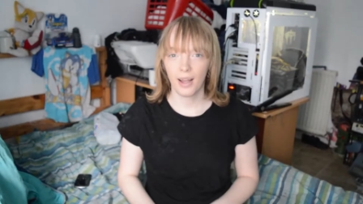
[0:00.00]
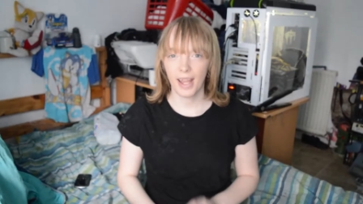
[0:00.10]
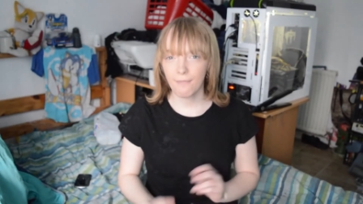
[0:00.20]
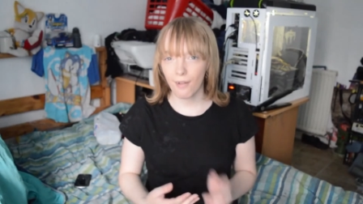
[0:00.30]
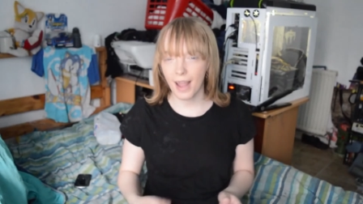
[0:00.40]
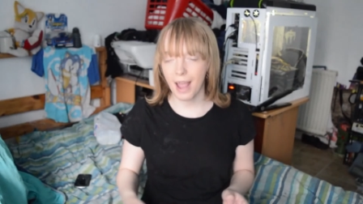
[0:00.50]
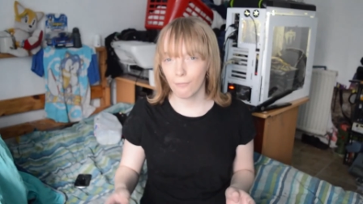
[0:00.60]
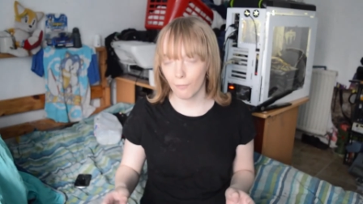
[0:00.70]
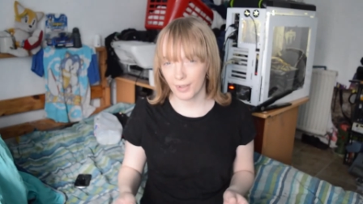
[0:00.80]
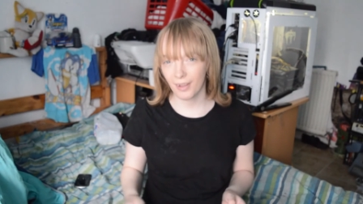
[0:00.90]
If I ever
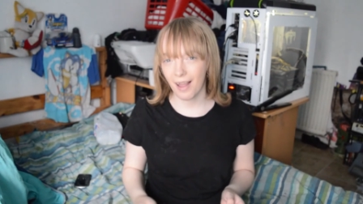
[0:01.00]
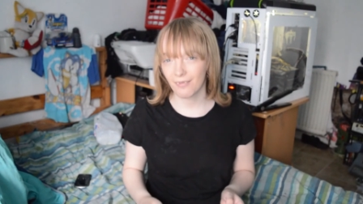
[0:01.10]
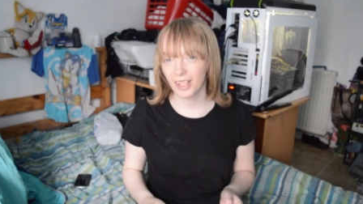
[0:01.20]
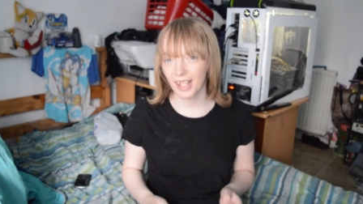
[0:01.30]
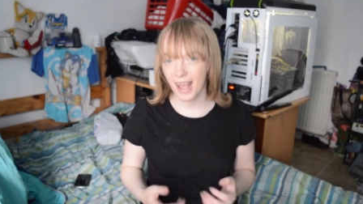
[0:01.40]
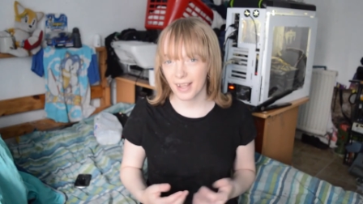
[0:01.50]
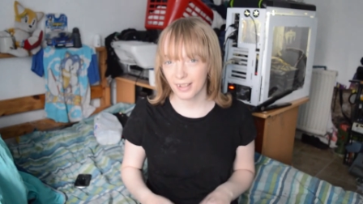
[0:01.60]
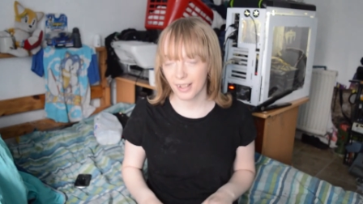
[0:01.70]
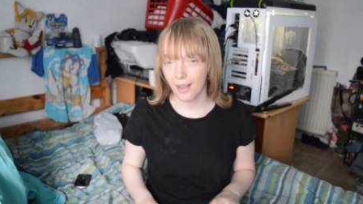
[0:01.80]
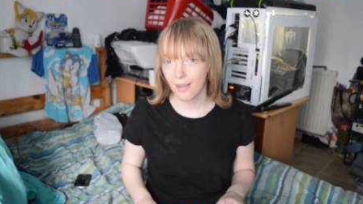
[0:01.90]
wanted to have
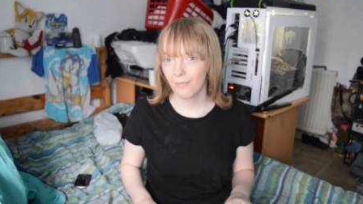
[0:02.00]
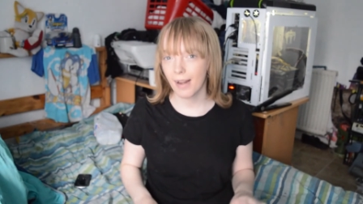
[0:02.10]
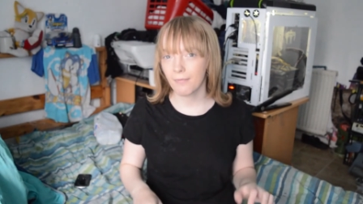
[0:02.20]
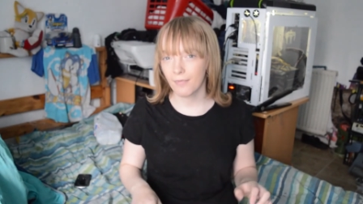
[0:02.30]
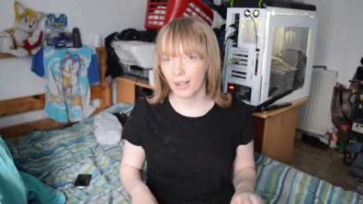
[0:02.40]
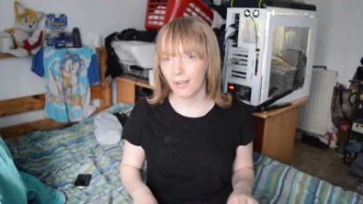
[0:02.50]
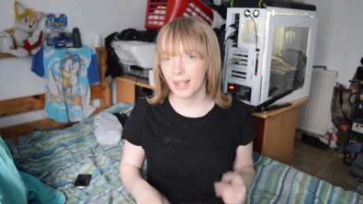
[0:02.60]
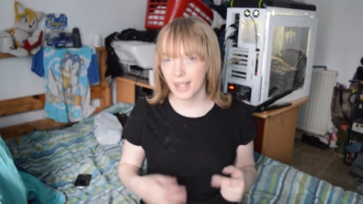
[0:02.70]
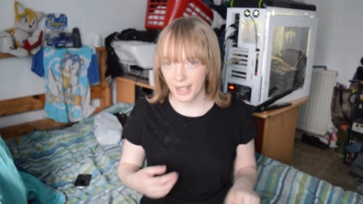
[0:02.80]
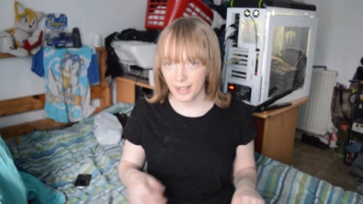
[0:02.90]
sex, then anything I
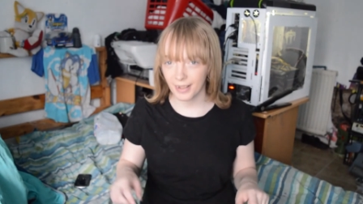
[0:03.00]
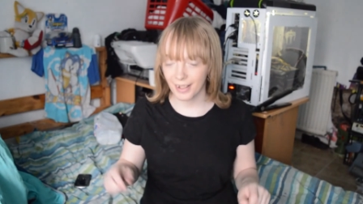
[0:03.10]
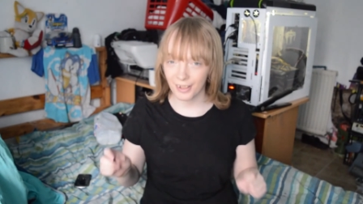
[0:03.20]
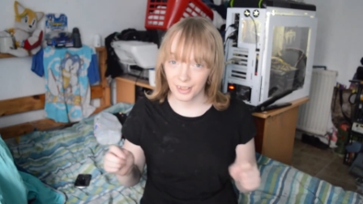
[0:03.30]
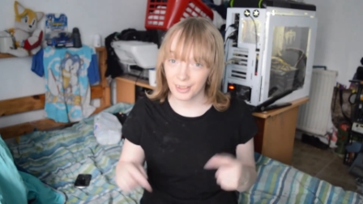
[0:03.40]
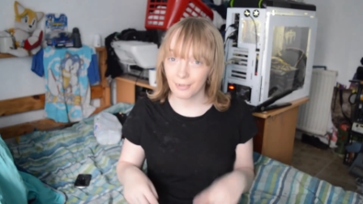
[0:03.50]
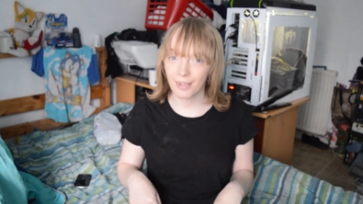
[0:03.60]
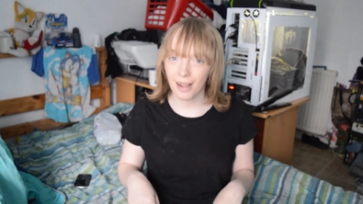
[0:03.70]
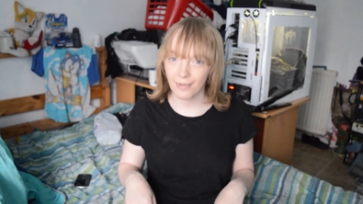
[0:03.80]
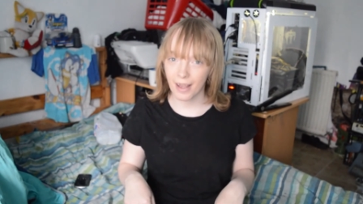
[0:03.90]
need is still
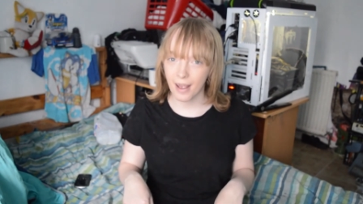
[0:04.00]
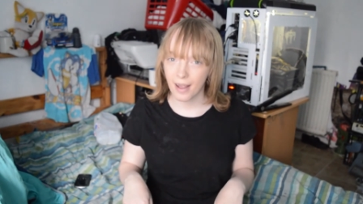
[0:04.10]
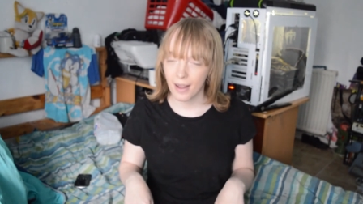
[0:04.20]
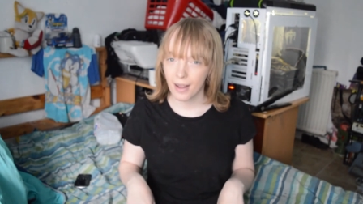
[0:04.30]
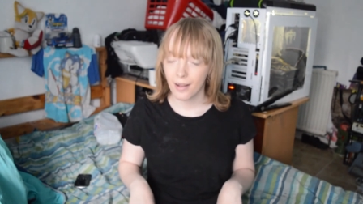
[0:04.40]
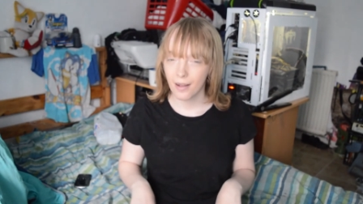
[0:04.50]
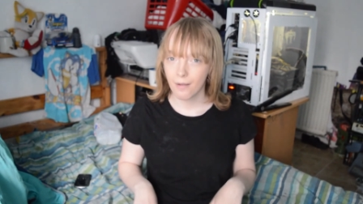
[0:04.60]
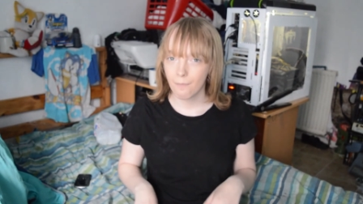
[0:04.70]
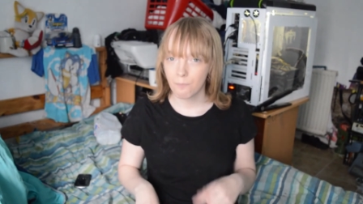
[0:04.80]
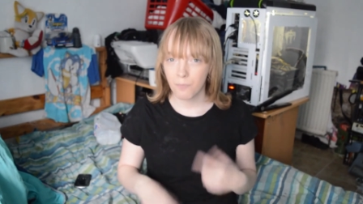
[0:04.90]
down there.
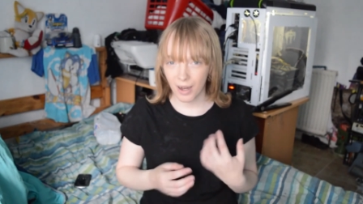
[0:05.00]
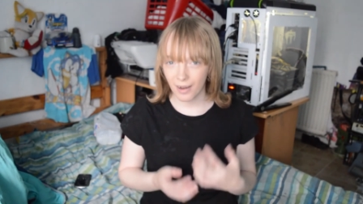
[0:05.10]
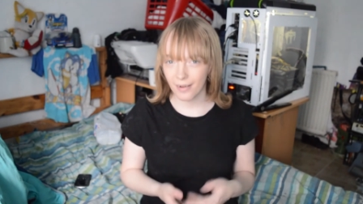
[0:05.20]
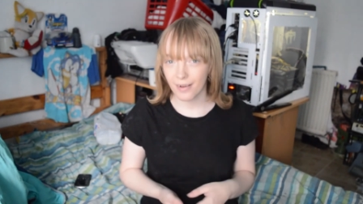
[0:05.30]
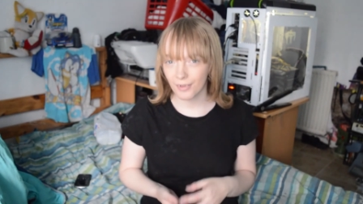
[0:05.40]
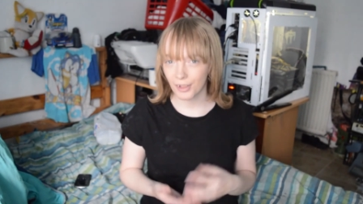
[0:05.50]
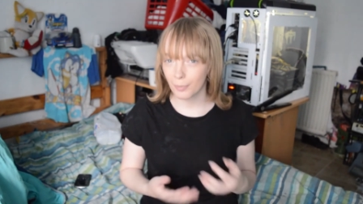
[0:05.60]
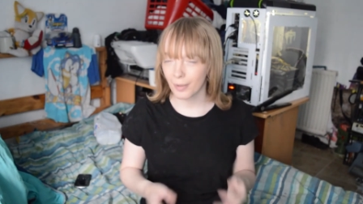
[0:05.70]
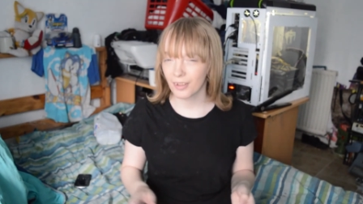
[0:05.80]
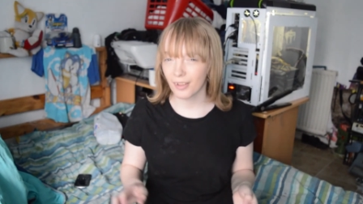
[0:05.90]
But just
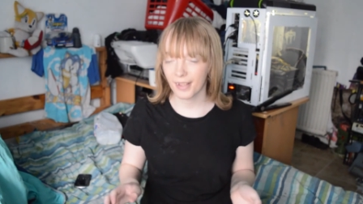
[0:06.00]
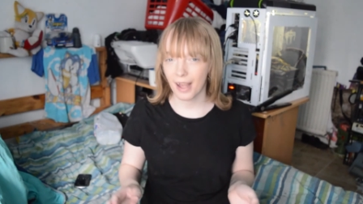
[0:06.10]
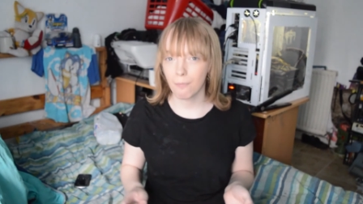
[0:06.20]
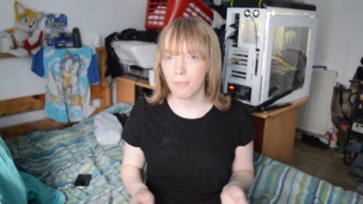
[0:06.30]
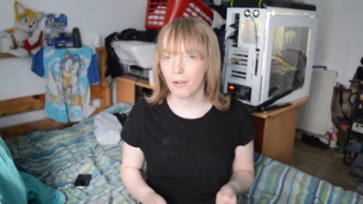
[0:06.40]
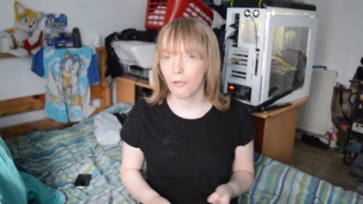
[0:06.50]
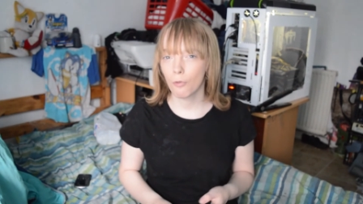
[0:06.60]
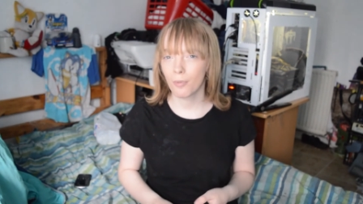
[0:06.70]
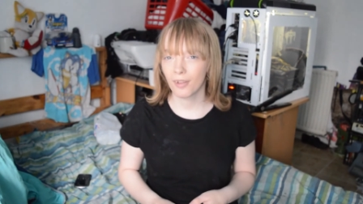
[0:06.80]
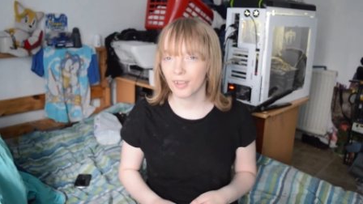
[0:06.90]
because I don't have male
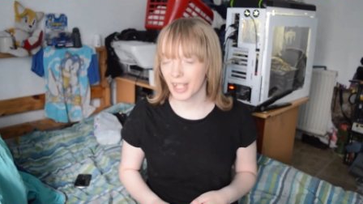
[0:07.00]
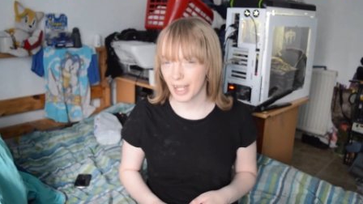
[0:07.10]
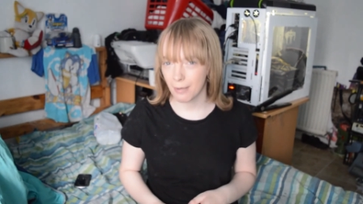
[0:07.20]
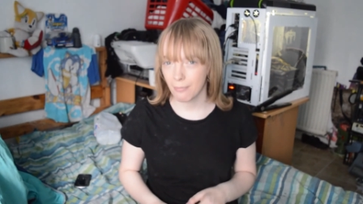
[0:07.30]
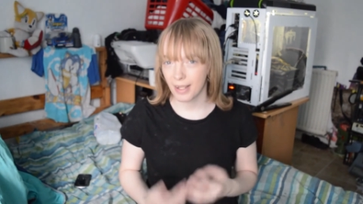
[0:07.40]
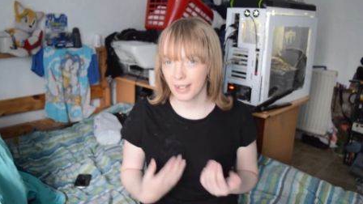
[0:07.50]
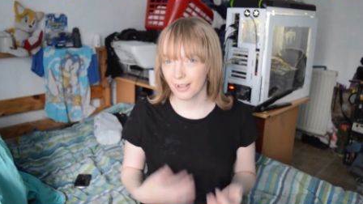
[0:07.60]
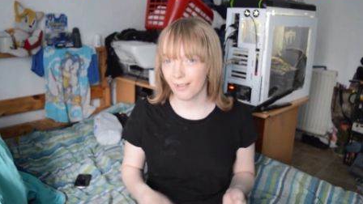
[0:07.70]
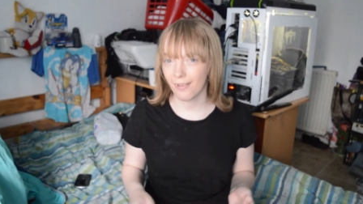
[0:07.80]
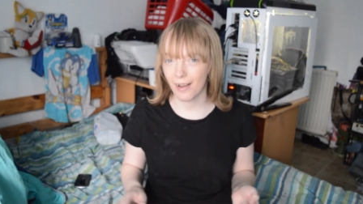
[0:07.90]
hormones, it means
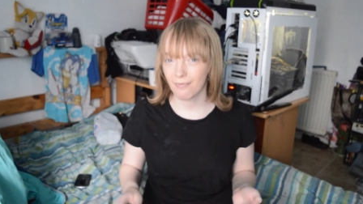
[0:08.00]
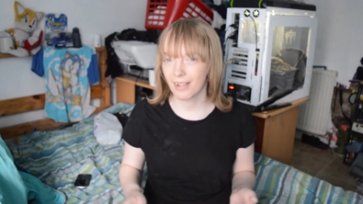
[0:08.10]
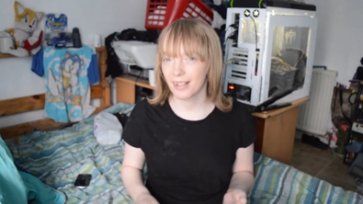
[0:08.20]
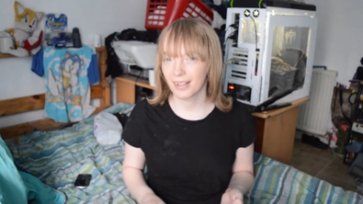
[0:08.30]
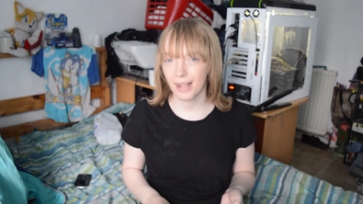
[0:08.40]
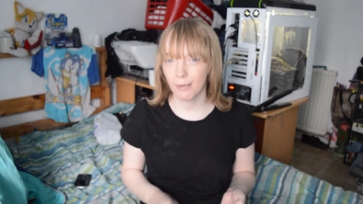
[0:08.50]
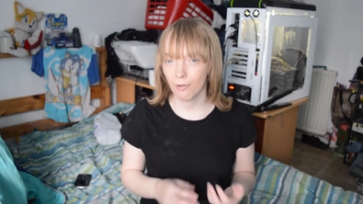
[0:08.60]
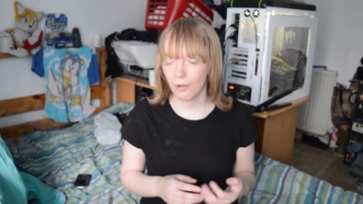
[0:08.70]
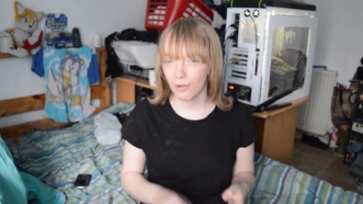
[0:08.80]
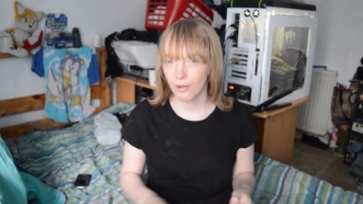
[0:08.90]
I can't have kids anymore.